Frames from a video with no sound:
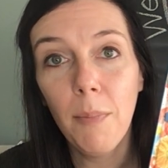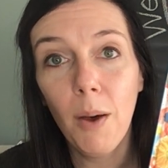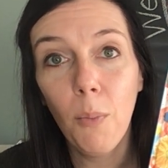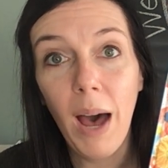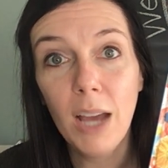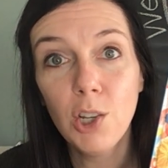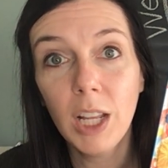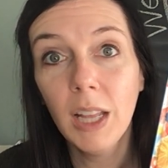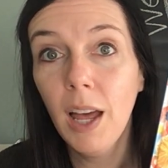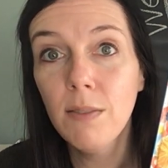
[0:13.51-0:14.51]
why
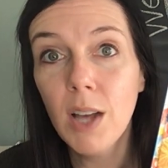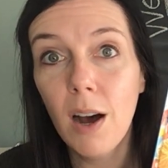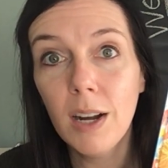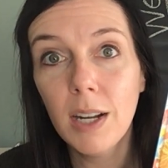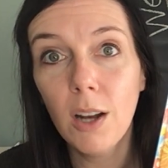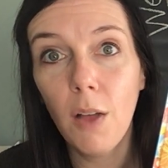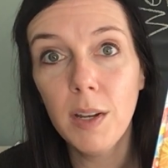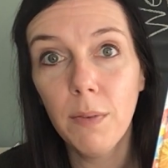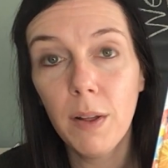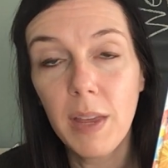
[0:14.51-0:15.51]
she loves art and all the
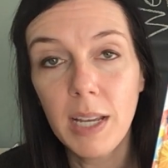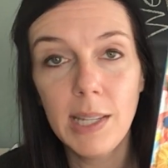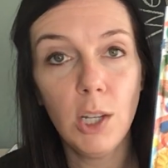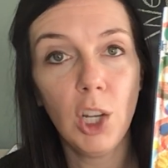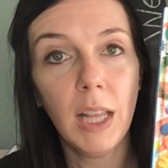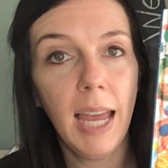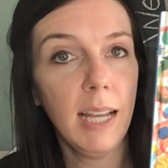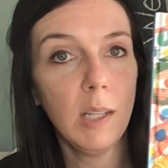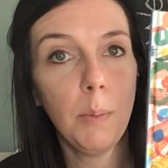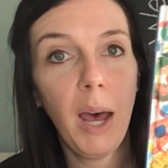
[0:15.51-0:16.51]
different things that she
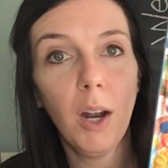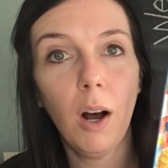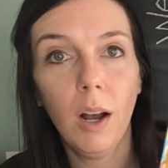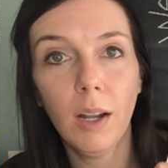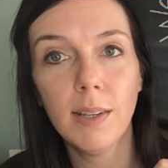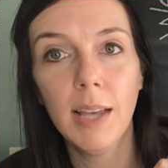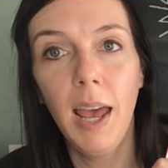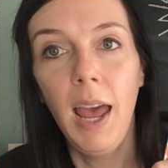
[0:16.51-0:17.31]
likes about art.